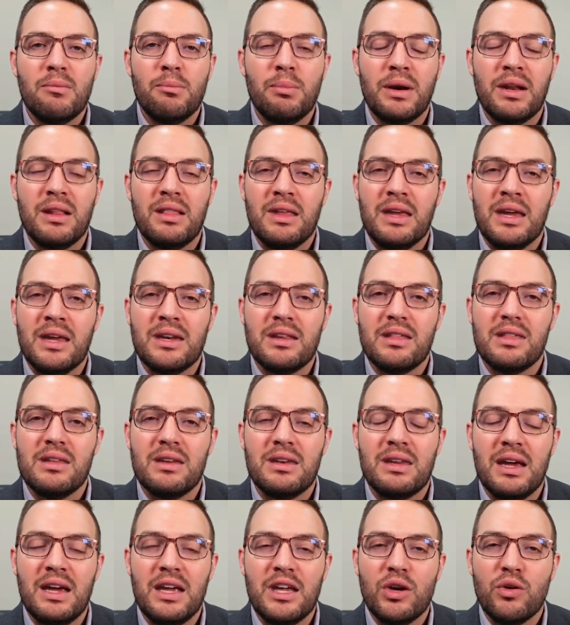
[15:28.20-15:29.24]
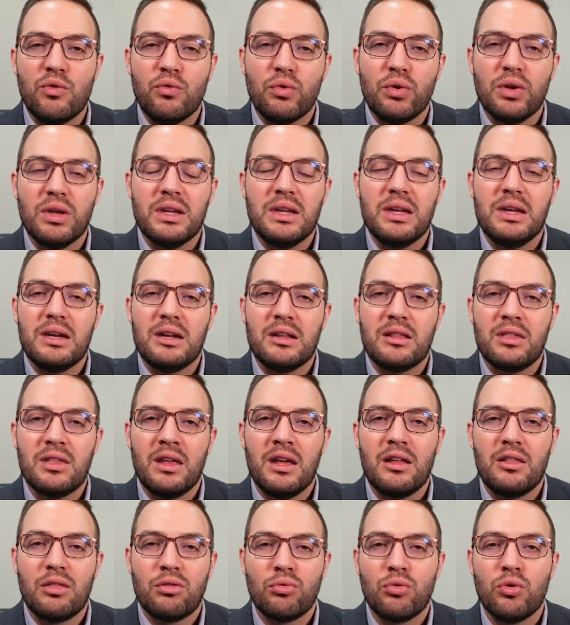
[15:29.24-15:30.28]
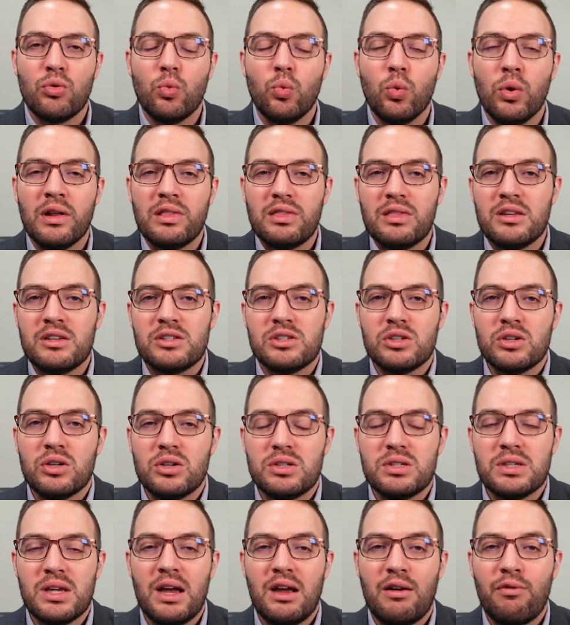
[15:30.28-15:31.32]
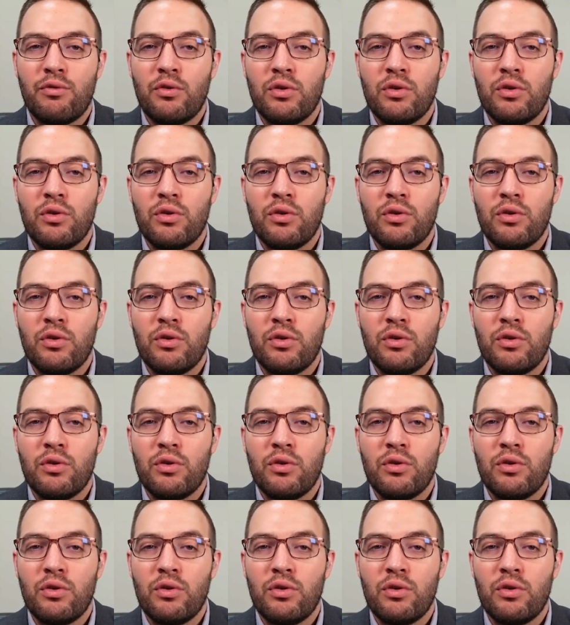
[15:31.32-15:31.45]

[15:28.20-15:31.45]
But at the end of the day, you really need to think through what this looks like